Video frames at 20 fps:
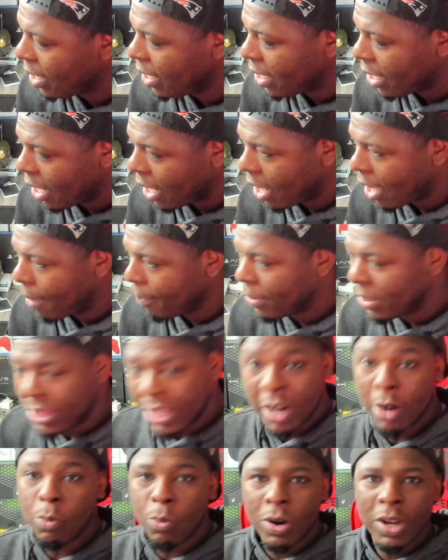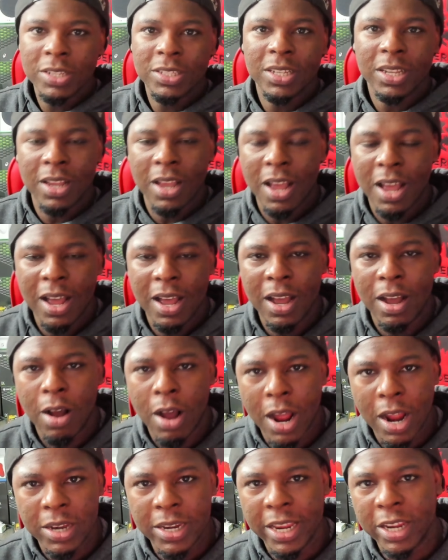There was
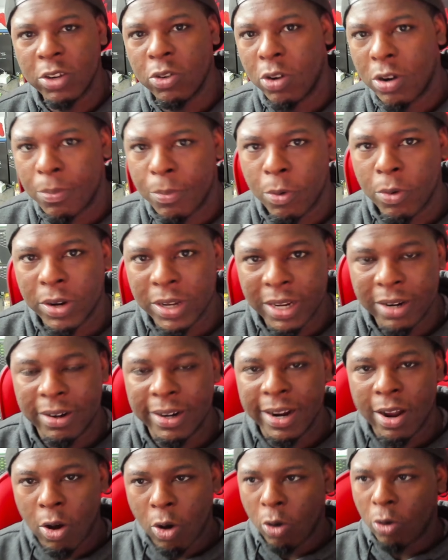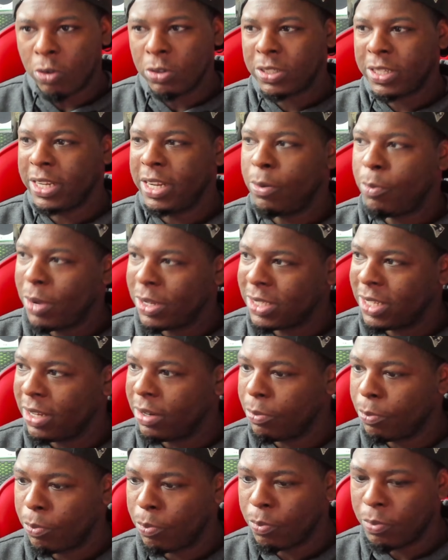unignorable glaring holes, and it
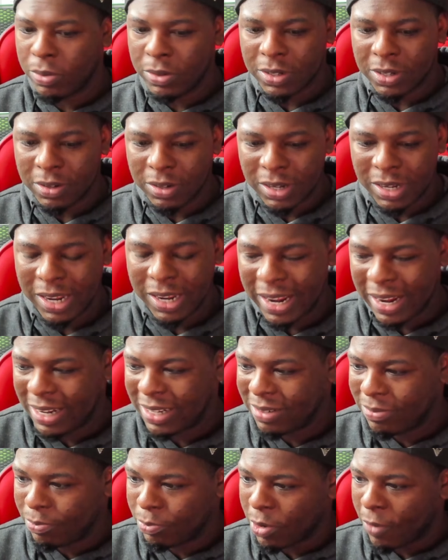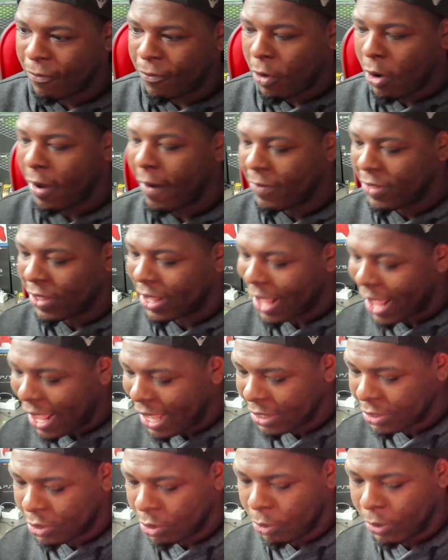wasn't the fault of the
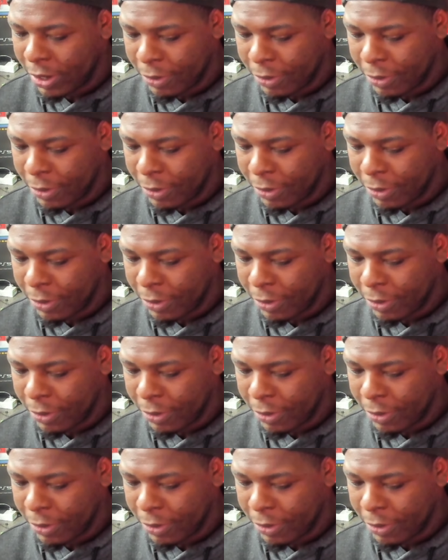console.